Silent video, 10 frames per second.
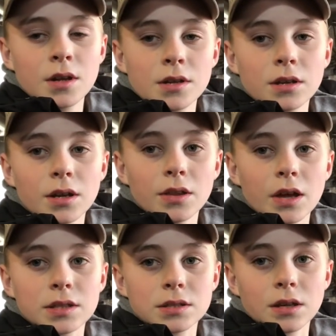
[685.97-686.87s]
none of
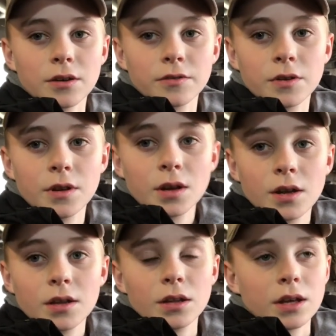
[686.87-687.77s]
that stuff.
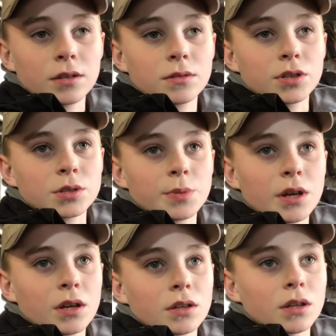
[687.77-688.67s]
Like, they're
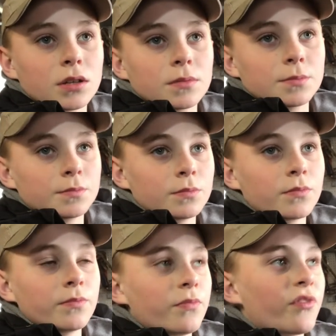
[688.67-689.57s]
spraying like
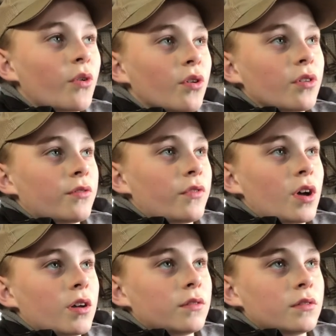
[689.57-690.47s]
4 or
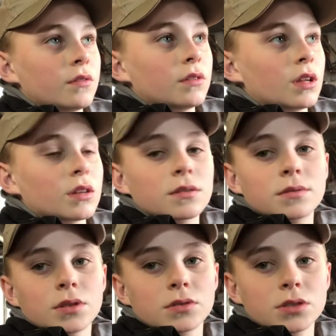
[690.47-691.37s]
5, like
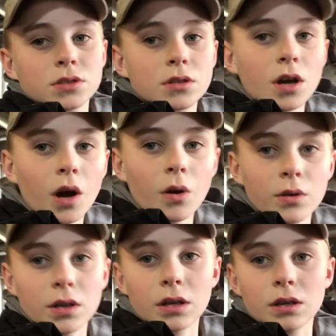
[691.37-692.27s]
they're just
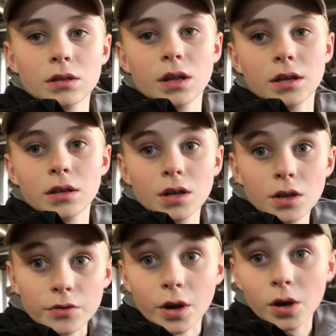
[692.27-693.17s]
coating it, like
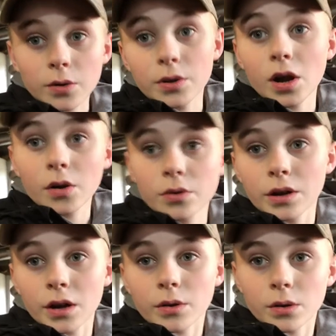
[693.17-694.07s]
grow, grow,
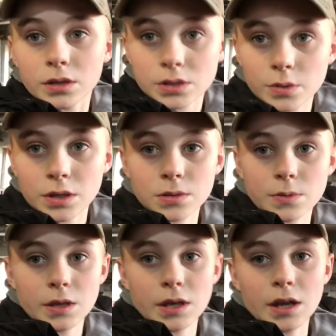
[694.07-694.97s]
grow. As quick as we
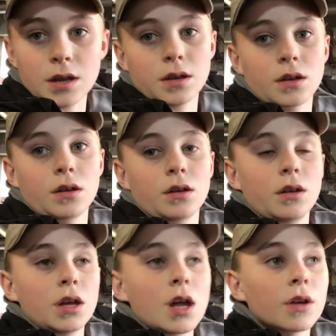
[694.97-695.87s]
can get it
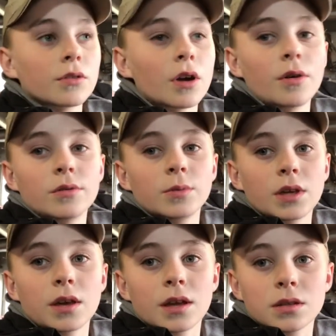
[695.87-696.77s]
grown, we
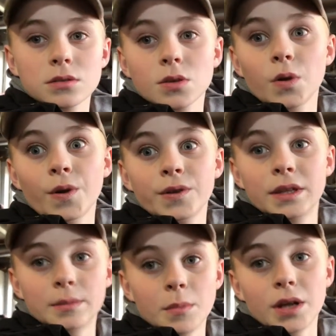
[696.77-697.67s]
can get it sold
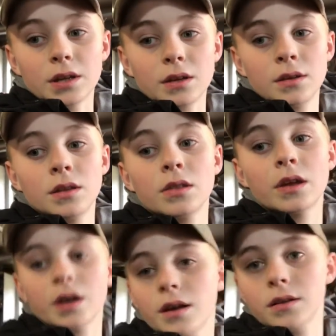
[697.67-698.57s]
and money.
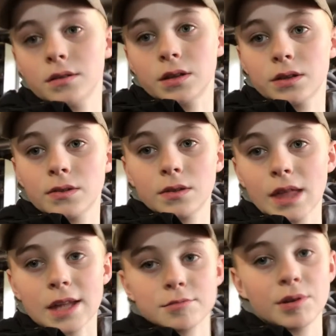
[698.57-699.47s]

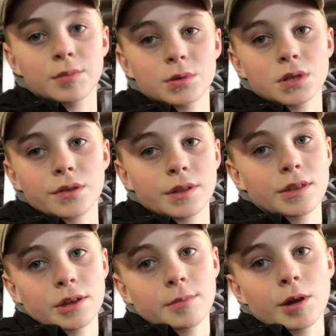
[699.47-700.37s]
That's pretty much all they
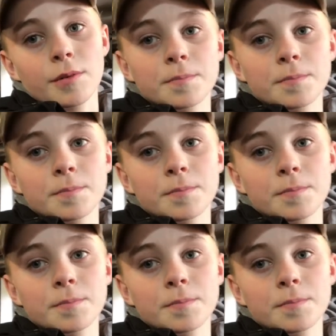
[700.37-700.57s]
think about